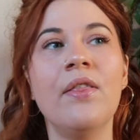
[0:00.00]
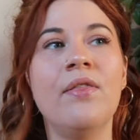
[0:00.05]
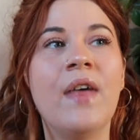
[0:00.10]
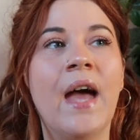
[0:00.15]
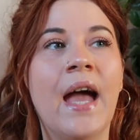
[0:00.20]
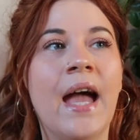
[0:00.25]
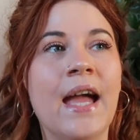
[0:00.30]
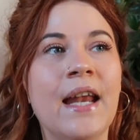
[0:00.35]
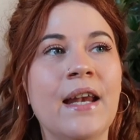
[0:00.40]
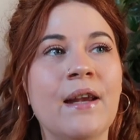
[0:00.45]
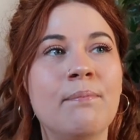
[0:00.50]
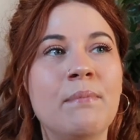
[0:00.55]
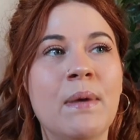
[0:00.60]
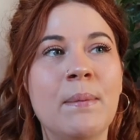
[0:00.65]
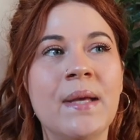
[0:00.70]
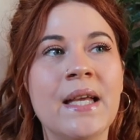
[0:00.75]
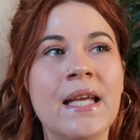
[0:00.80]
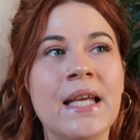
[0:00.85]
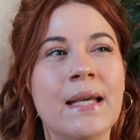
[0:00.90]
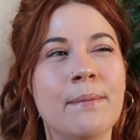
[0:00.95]
then
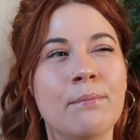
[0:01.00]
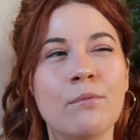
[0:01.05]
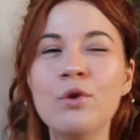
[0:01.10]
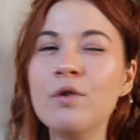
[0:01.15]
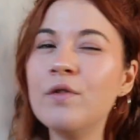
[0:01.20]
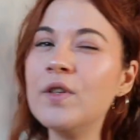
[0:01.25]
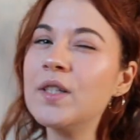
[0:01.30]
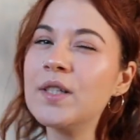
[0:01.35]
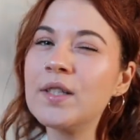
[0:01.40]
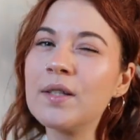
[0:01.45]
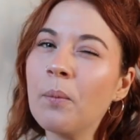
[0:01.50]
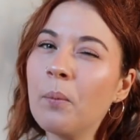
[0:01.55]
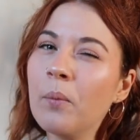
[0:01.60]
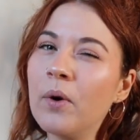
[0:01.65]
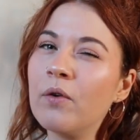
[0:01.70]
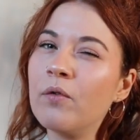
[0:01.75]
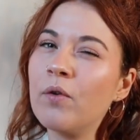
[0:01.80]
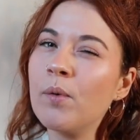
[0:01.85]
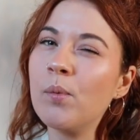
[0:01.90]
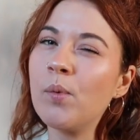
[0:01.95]
maybe moving
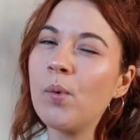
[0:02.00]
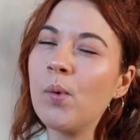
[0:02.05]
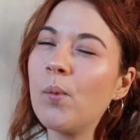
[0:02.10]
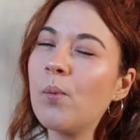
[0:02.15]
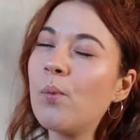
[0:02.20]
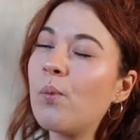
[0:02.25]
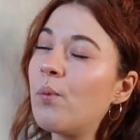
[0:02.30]
somewhere remote